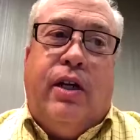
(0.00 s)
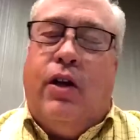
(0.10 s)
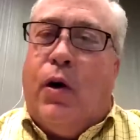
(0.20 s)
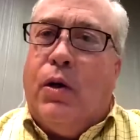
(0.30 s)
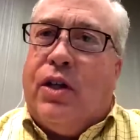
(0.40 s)
you
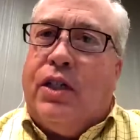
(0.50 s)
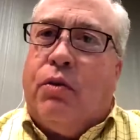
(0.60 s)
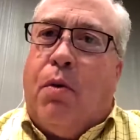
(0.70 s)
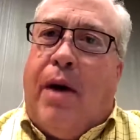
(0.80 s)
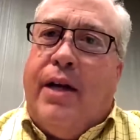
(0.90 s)
know, I always like to
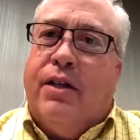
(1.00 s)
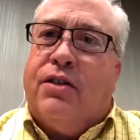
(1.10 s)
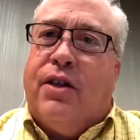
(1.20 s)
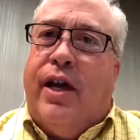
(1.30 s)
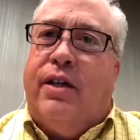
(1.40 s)
remind us
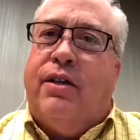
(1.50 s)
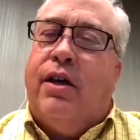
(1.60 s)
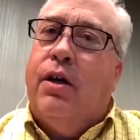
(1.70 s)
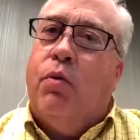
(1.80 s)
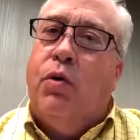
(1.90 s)
that
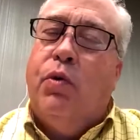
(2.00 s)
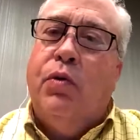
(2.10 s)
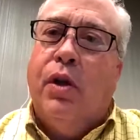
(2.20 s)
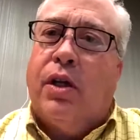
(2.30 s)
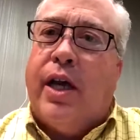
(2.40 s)
when
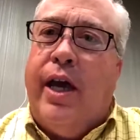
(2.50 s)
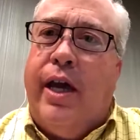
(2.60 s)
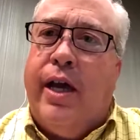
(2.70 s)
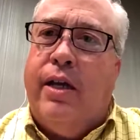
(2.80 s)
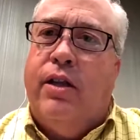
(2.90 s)
we look ahead,